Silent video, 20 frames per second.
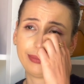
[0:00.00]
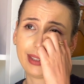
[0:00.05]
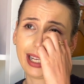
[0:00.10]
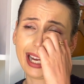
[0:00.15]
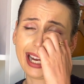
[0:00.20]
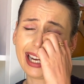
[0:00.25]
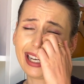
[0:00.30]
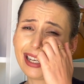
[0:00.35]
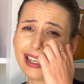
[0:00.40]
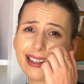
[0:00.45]

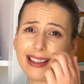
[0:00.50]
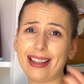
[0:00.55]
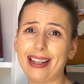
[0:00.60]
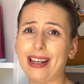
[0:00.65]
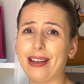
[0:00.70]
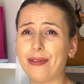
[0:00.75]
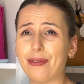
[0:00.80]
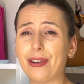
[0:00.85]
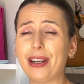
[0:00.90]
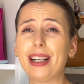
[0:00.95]

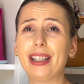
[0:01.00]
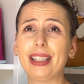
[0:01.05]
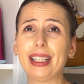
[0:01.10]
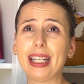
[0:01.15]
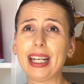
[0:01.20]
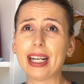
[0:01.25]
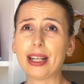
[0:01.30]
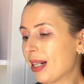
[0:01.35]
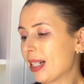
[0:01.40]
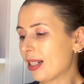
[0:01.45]
anything
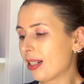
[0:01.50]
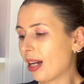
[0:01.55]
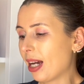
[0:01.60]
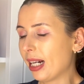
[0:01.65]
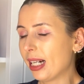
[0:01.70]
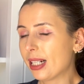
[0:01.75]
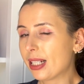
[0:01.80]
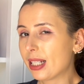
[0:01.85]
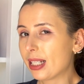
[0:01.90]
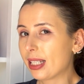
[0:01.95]
really
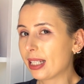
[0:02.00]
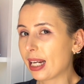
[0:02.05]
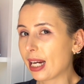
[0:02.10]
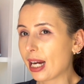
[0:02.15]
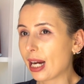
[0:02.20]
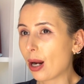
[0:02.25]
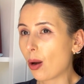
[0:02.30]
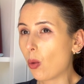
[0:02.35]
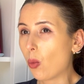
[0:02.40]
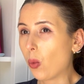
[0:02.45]
excited to
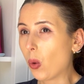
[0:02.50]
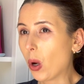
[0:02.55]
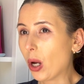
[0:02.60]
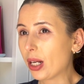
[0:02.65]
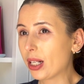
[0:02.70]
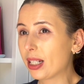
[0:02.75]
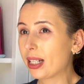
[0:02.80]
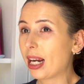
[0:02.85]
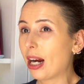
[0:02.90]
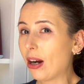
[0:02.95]
see
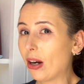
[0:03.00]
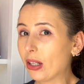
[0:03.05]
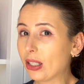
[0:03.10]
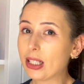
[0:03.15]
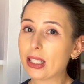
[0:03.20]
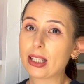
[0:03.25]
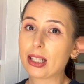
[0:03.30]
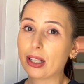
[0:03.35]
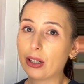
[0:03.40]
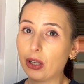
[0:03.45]
what
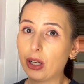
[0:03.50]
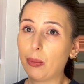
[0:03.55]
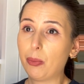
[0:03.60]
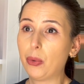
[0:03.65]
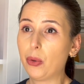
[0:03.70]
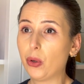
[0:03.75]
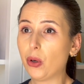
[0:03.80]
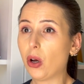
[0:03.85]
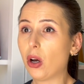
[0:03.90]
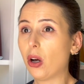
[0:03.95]
characters are going to
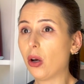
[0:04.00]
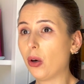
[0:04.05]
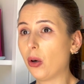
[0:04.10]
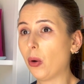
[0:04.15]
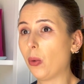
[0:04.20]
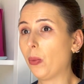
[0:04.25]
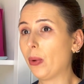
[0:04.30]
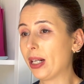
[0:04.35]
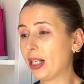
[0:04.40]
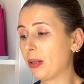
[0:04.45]
put on
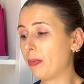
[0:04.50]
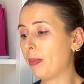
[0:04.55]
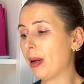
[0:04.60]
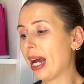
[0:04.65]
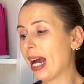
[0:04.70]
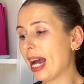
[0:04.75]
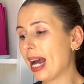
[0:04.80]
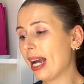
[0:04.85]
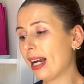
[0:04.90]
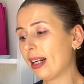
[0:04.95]
which
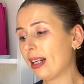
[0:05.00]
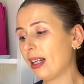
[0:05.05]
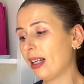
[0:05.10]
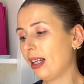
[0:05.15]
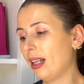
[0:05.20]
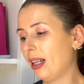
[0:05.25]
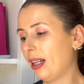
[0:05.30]
bag